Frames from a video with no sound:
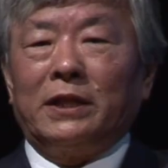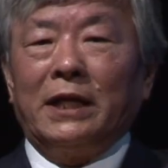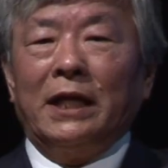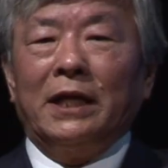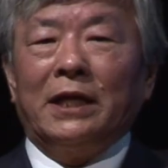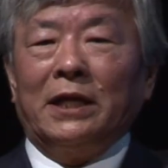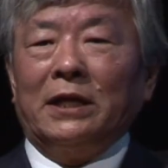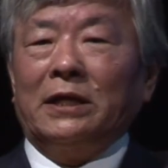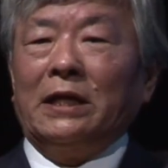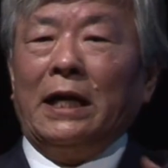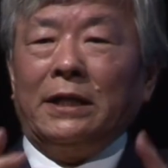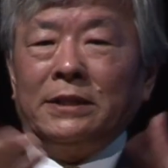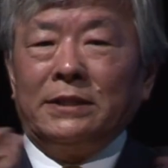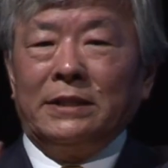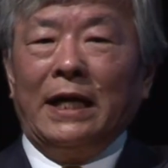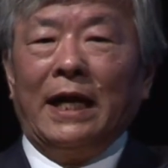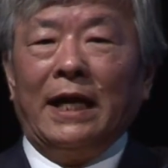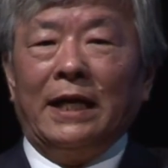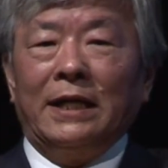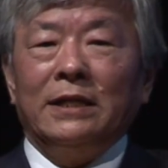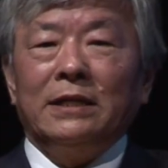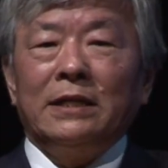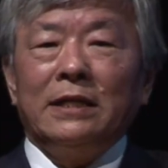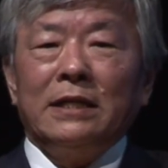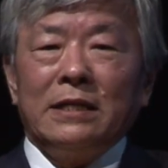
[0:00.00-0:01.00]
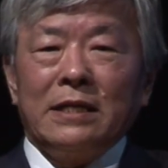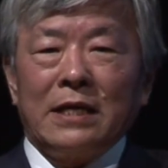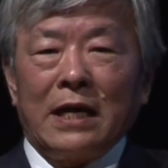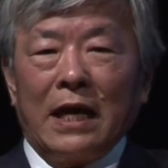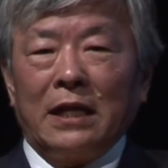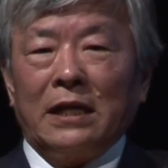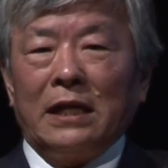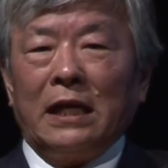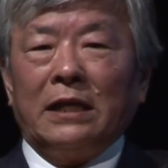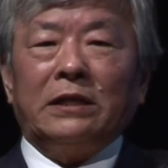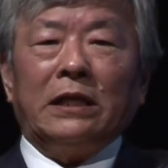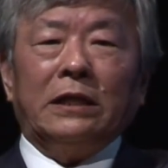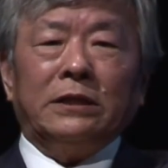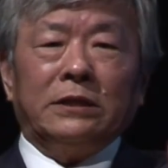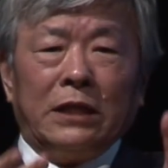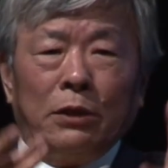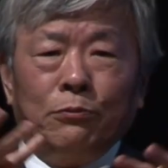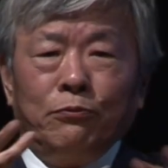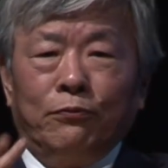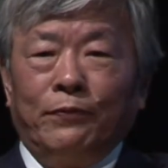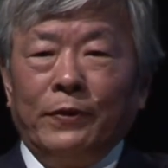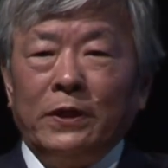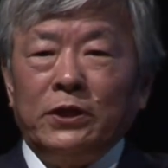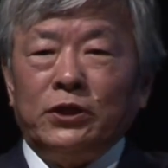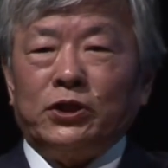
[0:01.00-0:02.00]
dinner last night, and there's
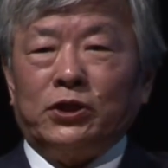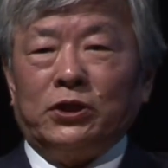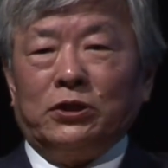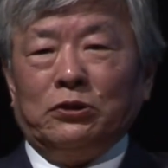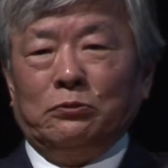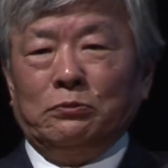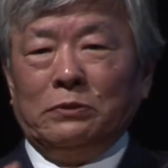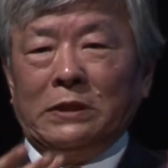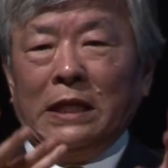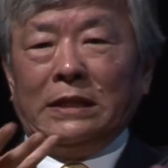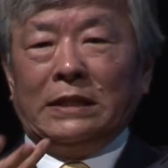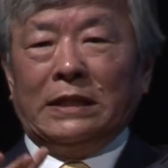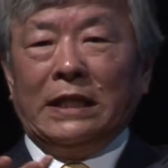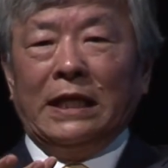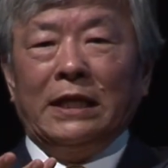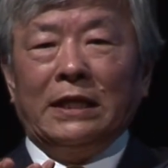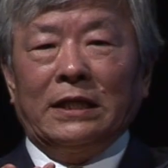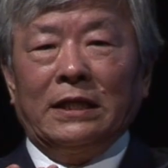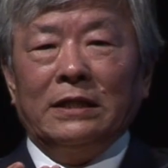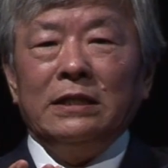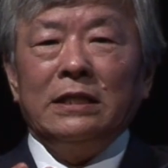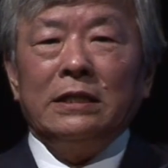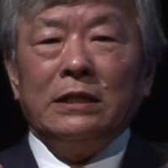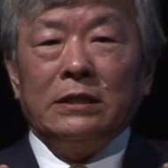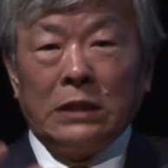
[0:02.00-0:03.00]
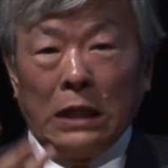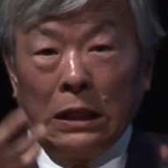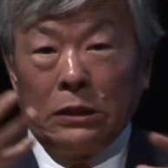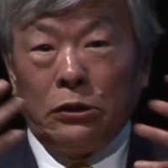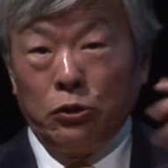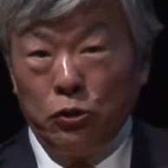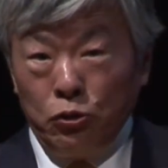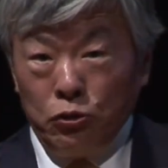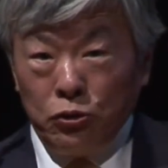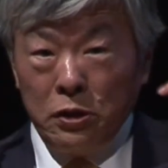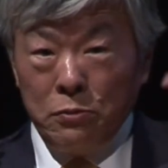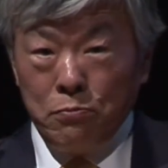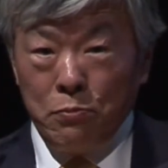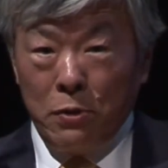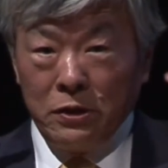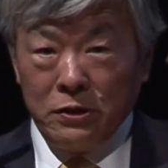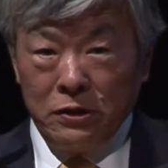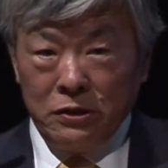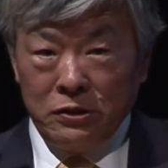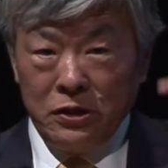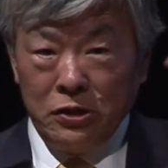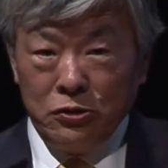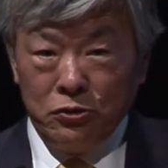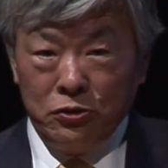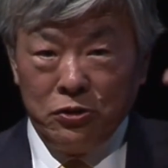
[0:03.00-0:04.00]
some feature of that dinner that
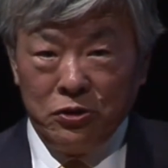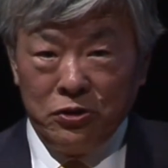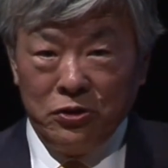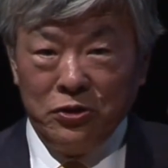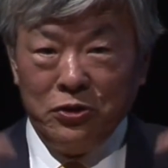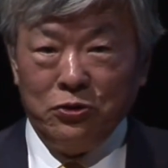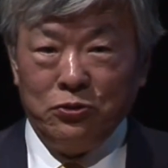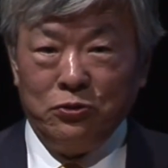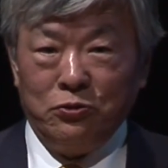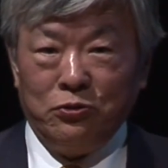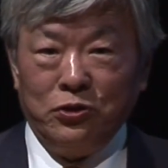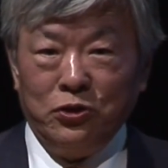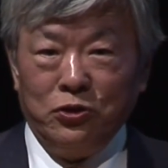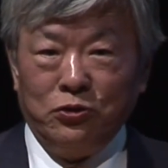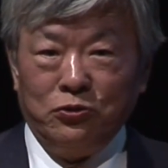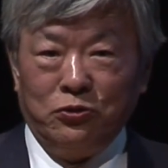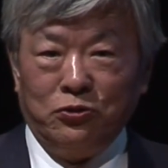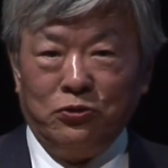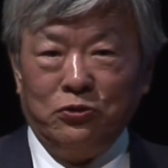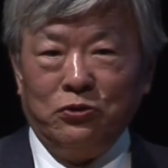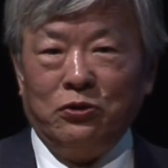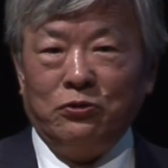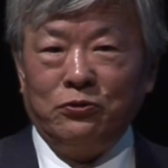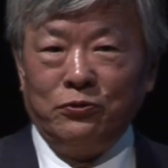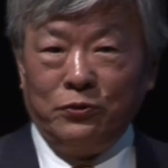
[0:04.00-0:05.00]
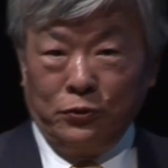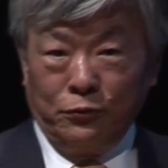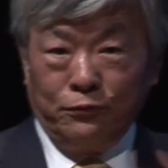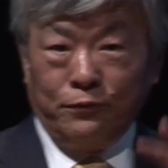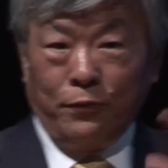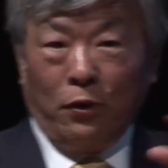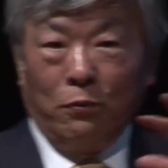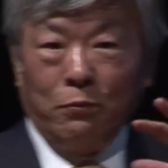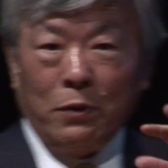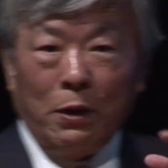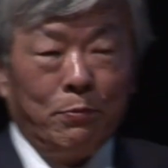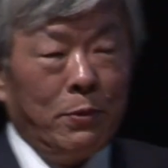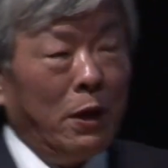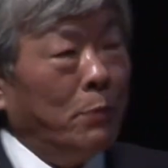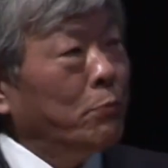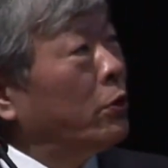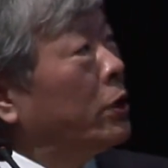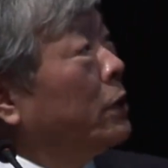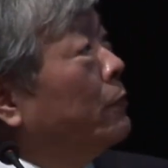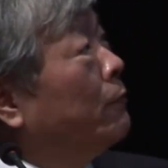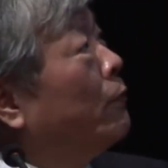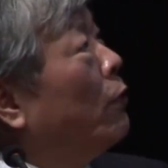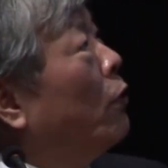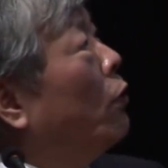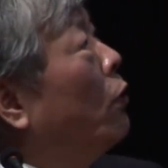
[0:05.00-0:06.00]
you form a
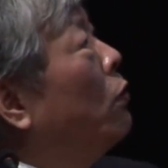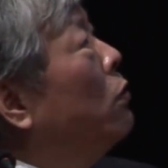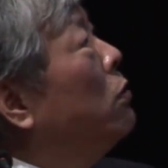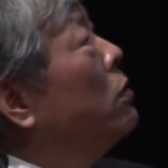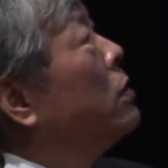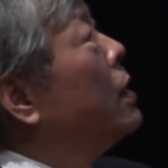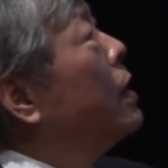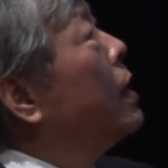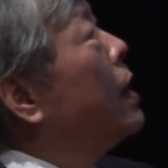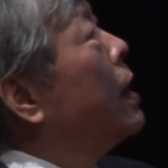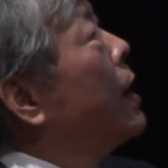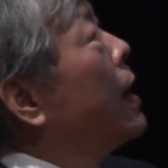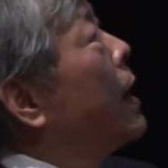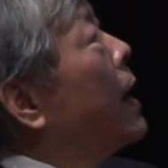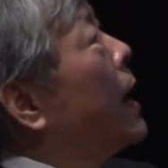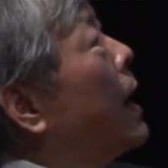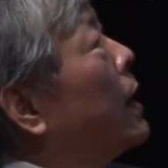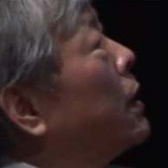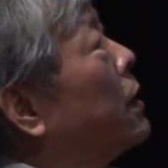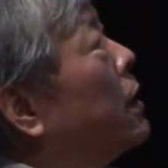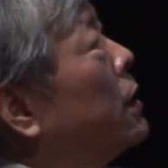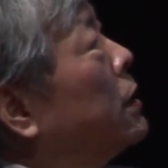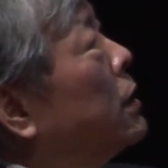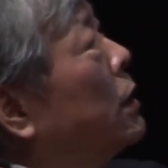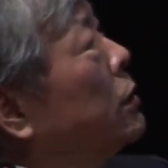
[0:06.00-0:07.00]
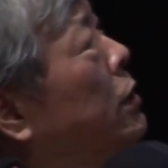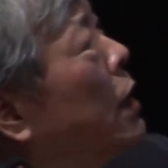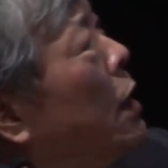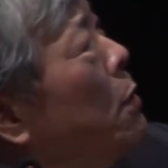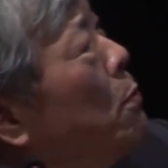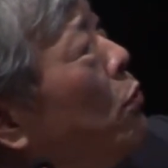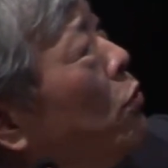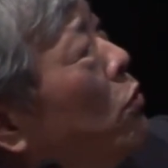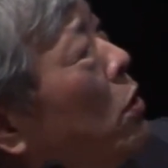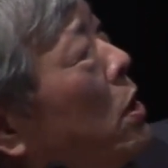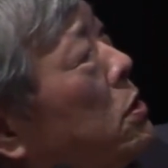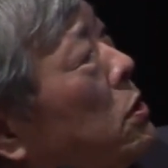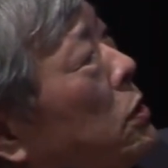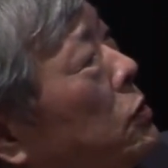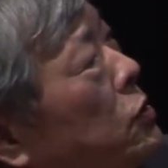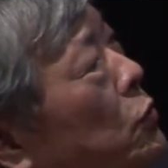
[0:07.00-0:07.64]
memory for. And there's a temporal and a